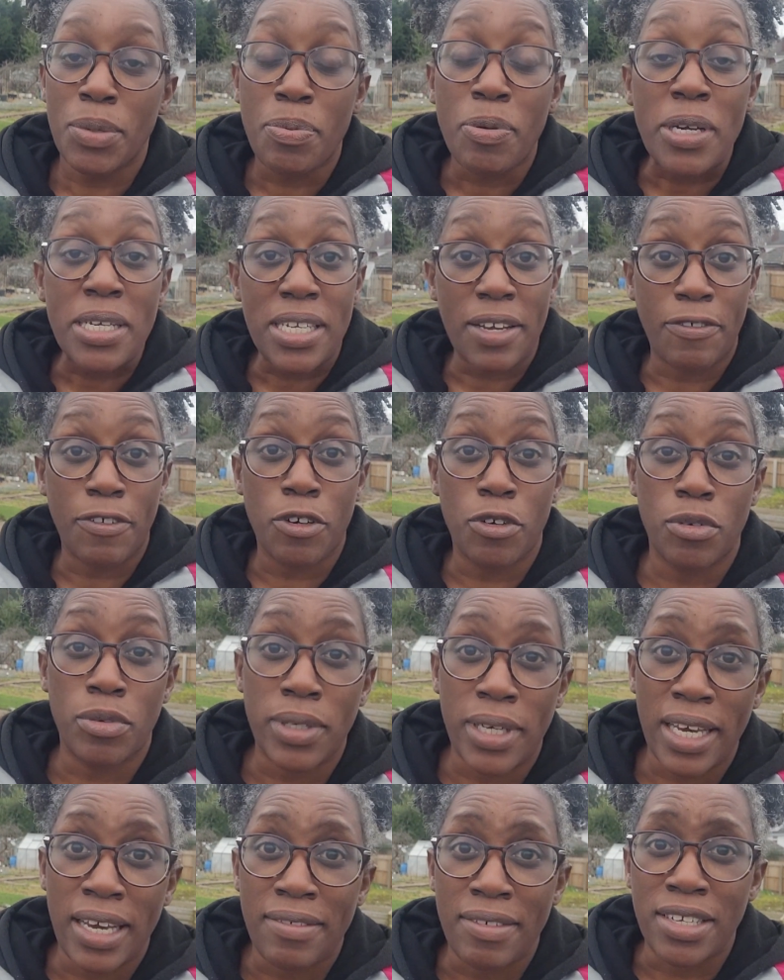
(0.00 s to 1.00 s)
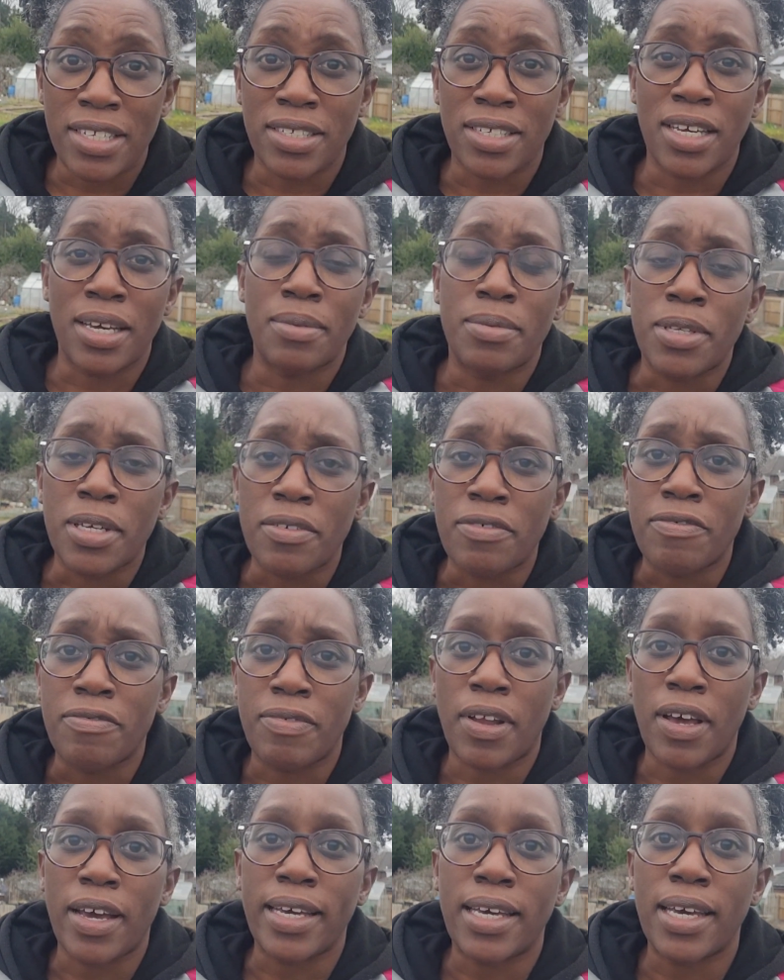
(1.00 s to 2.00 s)
difficult year in terms
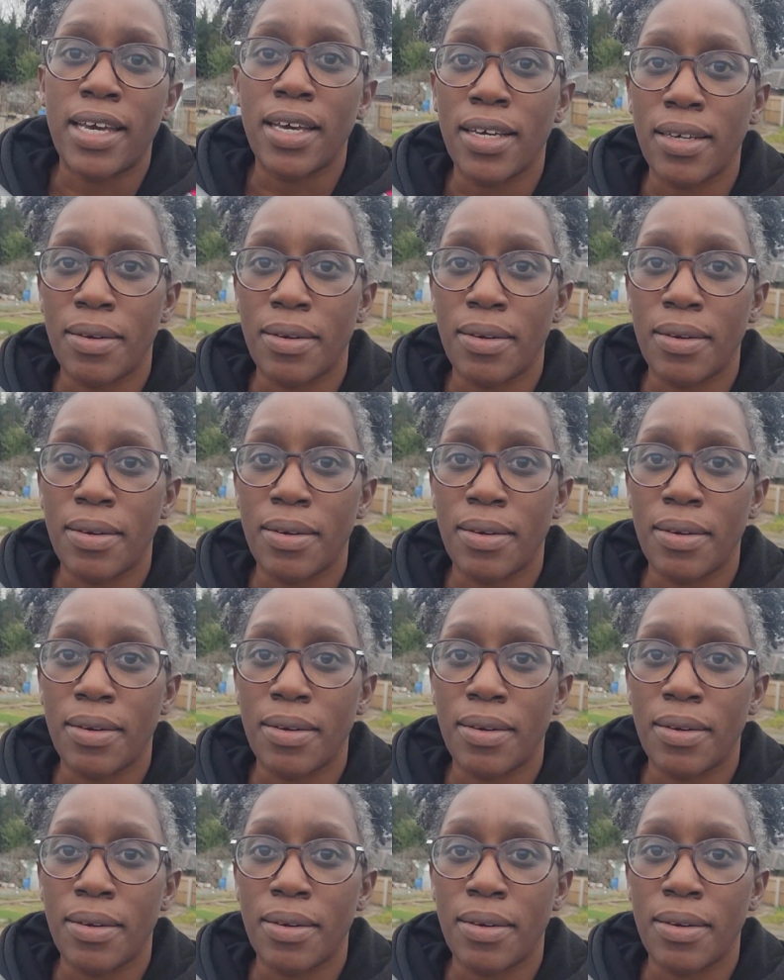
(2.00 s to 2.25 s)
of like